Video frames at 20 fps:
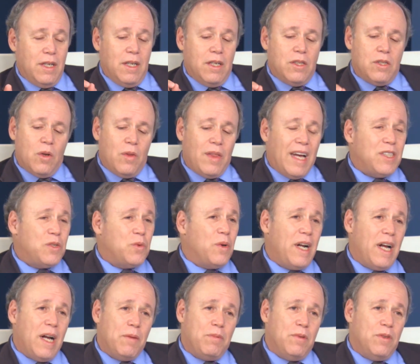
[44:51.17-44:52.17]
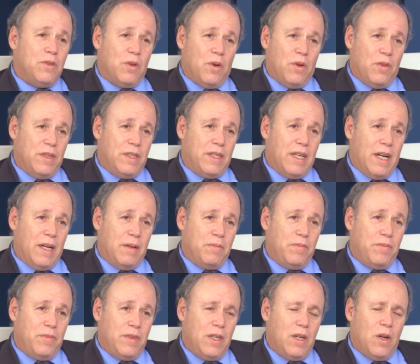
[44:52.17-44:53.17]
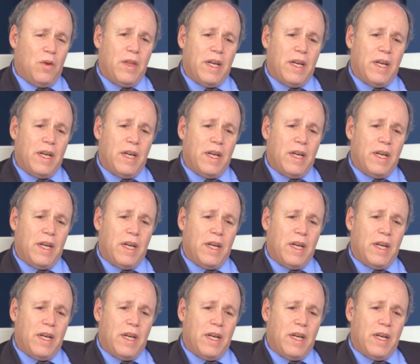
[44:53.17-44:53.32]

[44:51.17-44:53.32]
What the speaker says: So that's what happens all the time. You know,